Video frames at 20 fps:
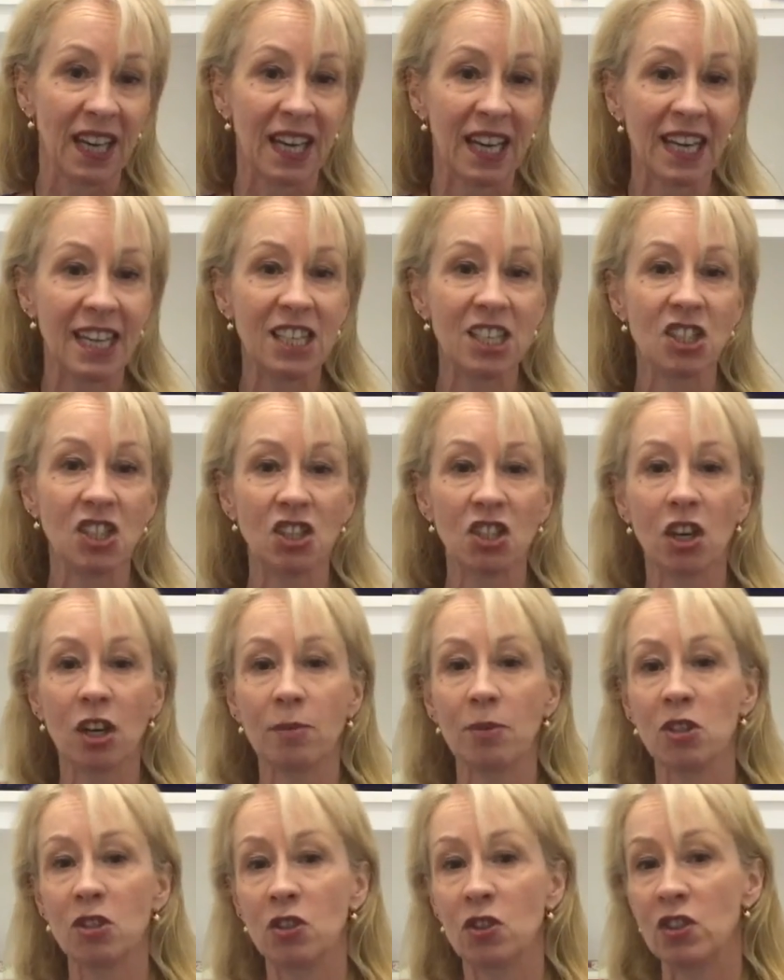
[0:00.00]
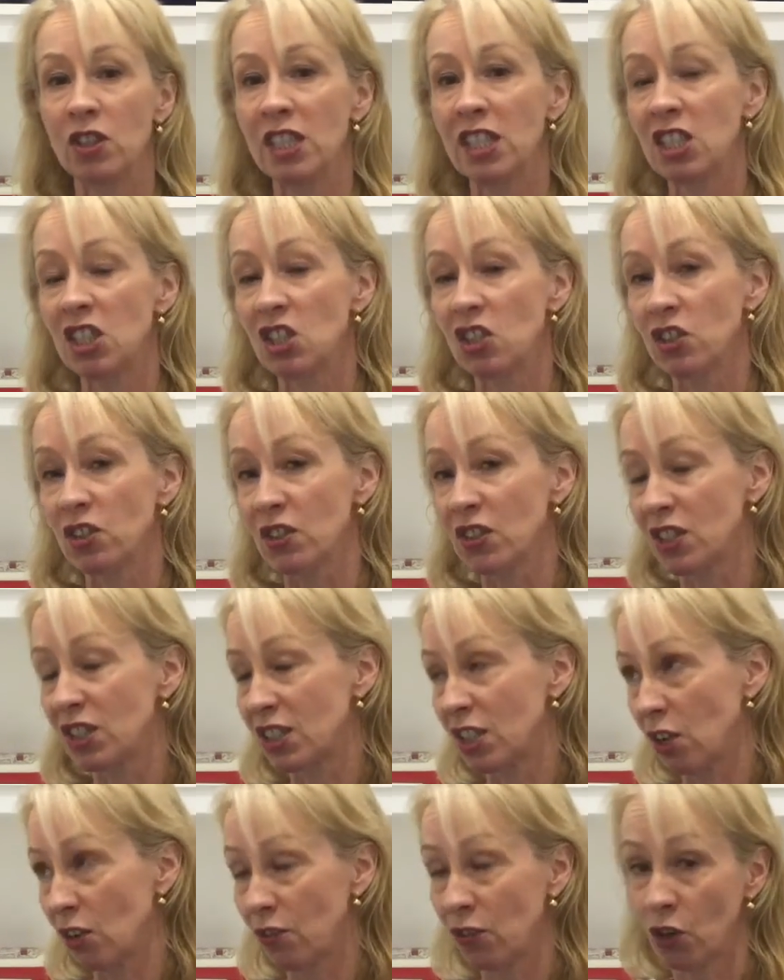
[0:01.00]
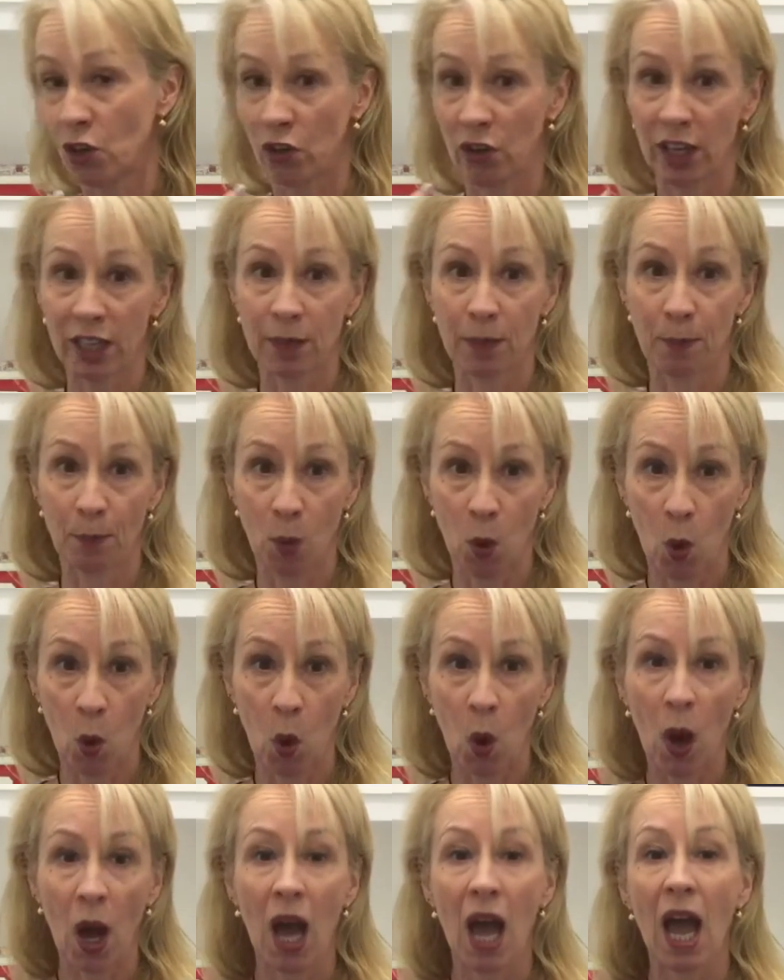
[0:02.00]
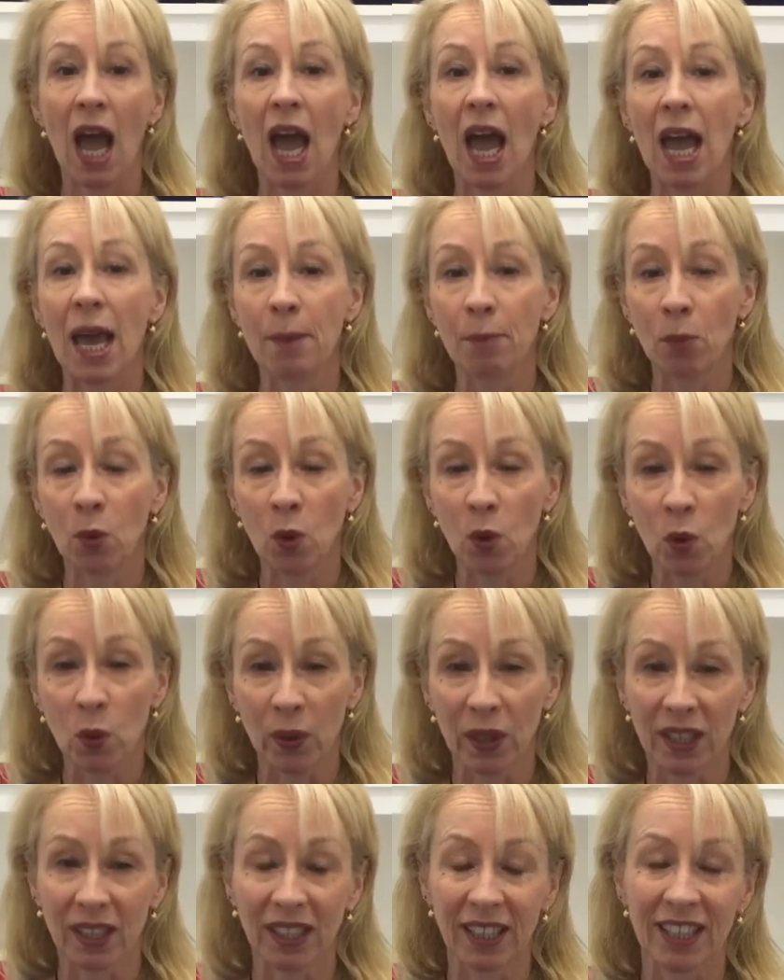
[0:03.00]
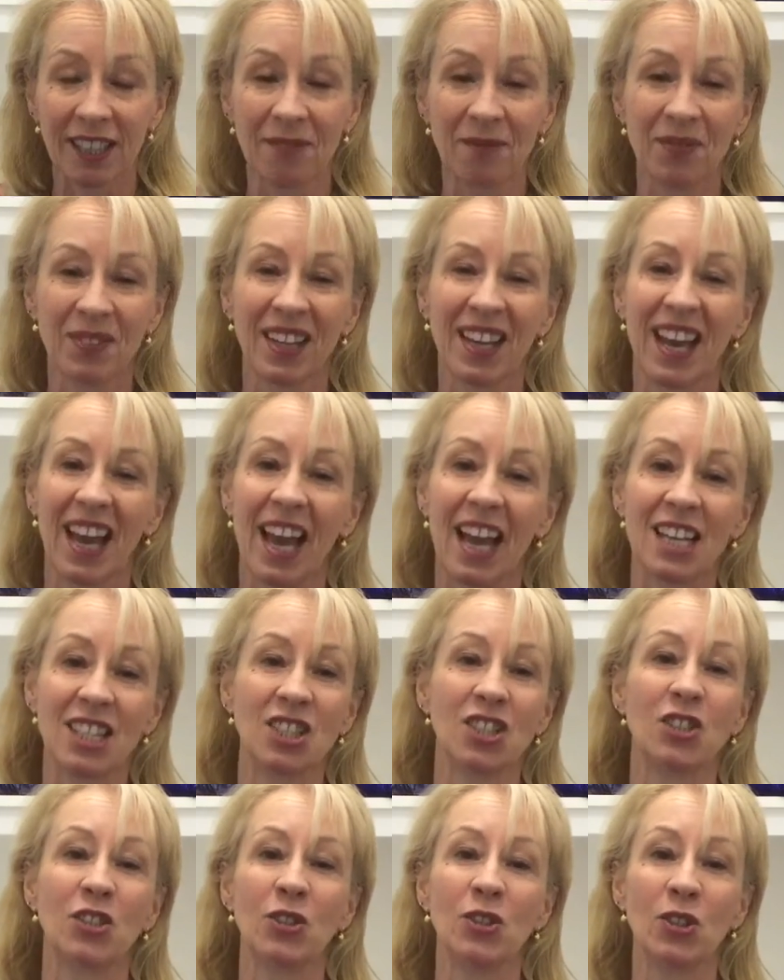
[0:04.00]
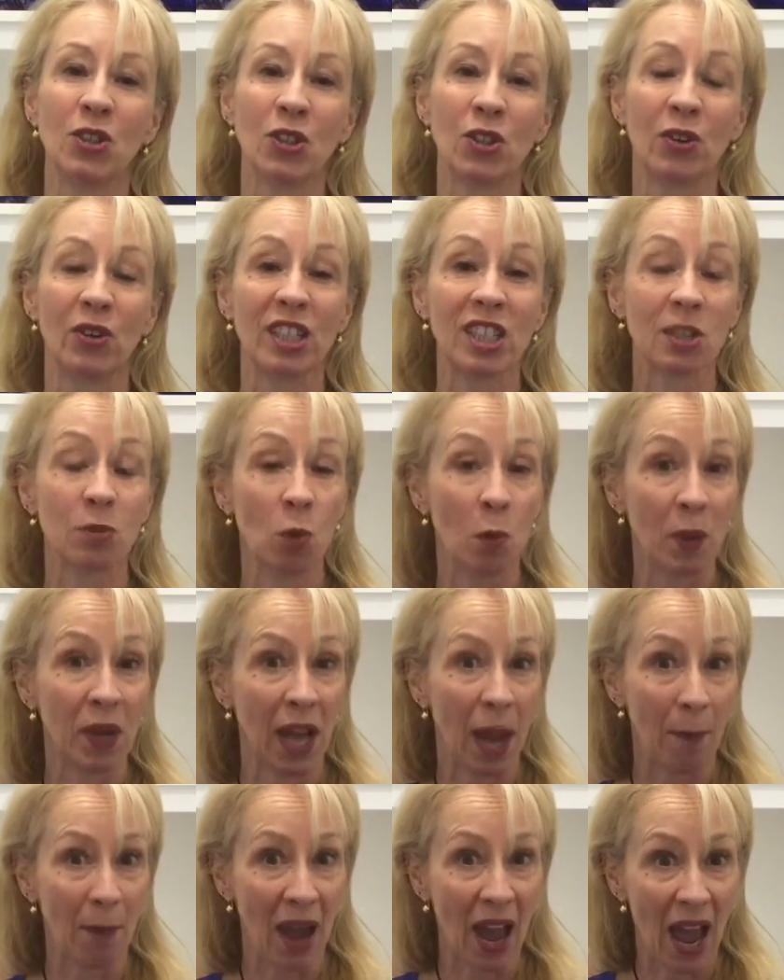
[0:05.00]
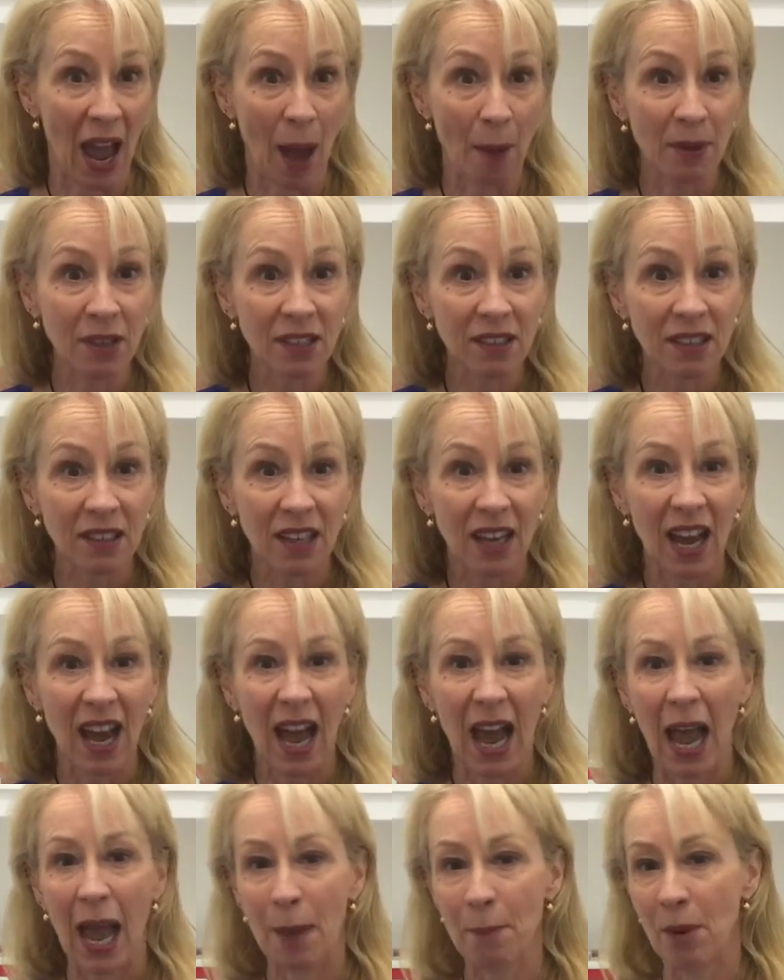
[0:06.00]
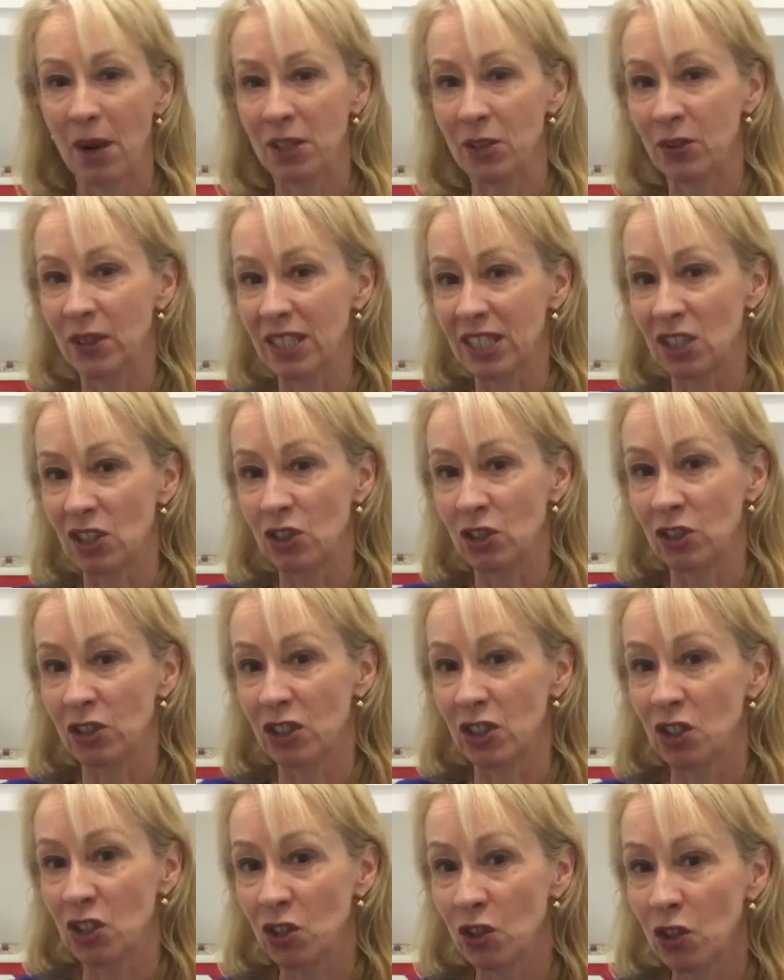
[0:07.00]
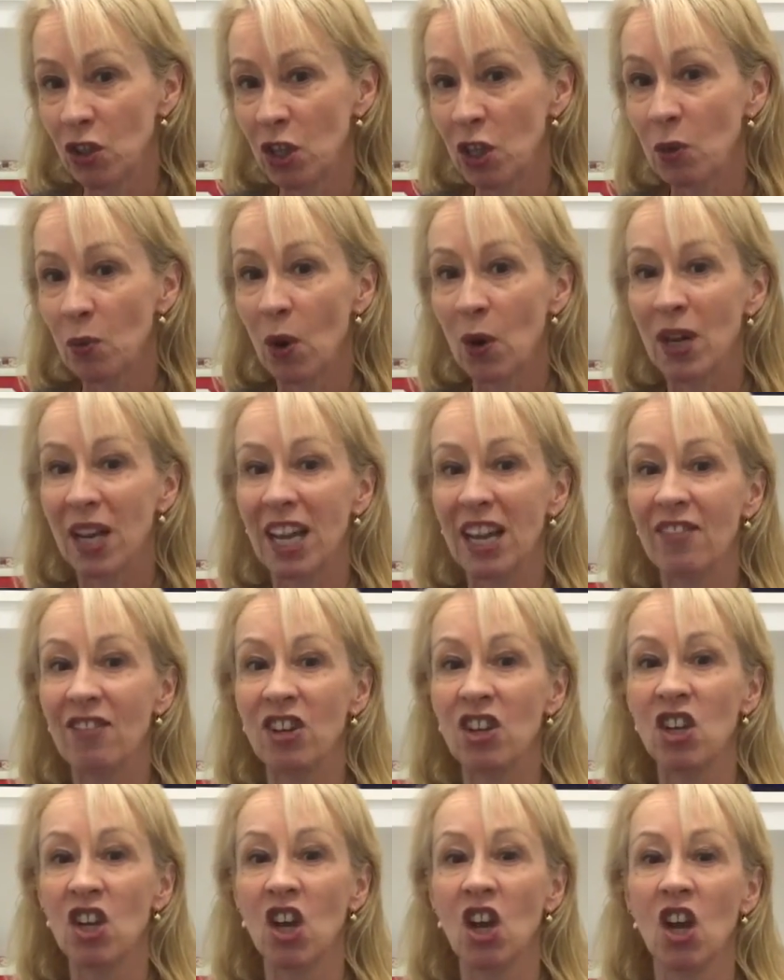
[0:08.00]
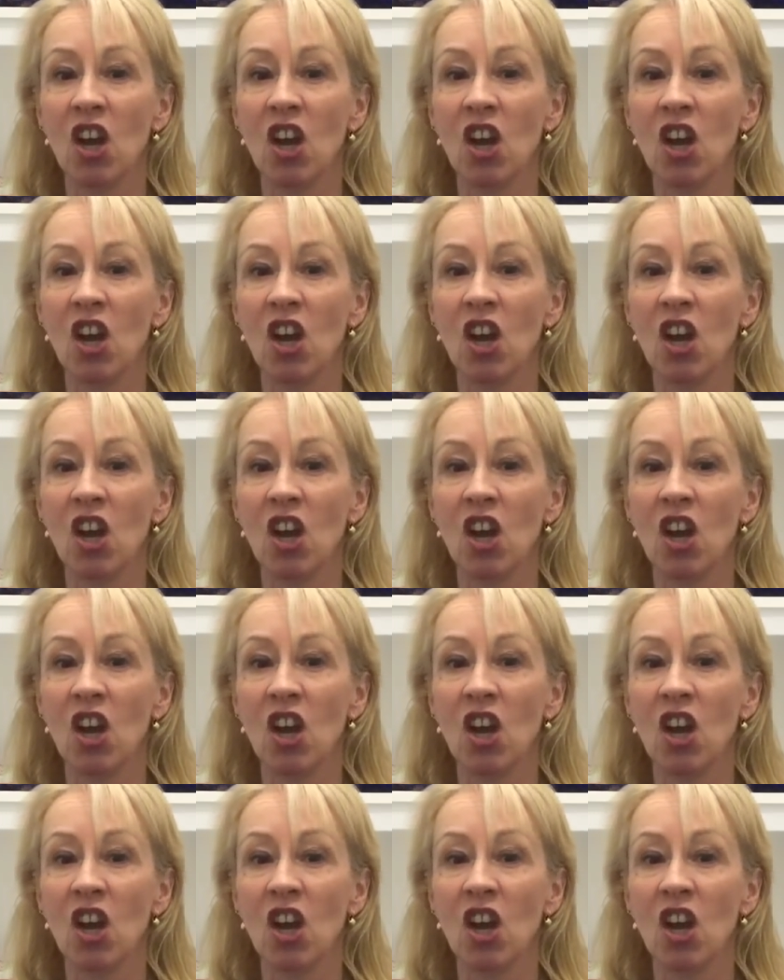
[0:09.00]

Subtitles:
Each time you do this, you'll self-correct more and more quickly. And soon the correction will become a habit. And by doing it sooner and sooner, you won't even